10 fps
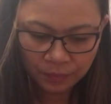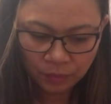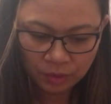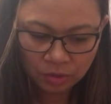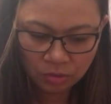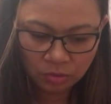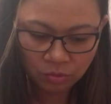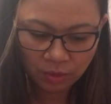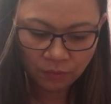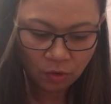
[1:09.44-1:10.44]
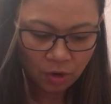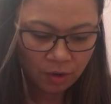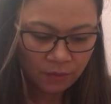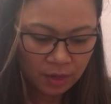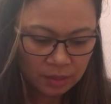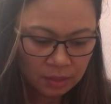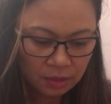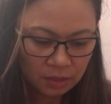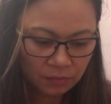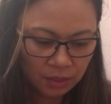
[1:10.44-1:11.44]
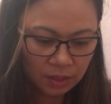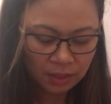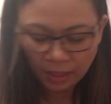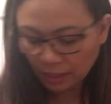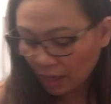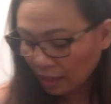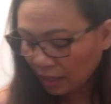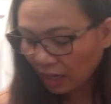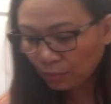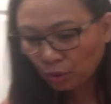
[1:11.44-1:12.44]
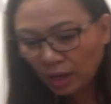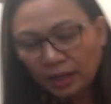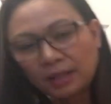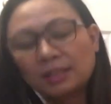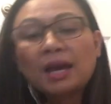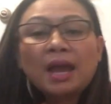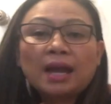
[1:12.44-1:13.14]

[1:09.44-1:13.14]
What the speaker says: 1, 2, 3, 4, 5, 6, 7, 8, 9. Yeah, 9 products.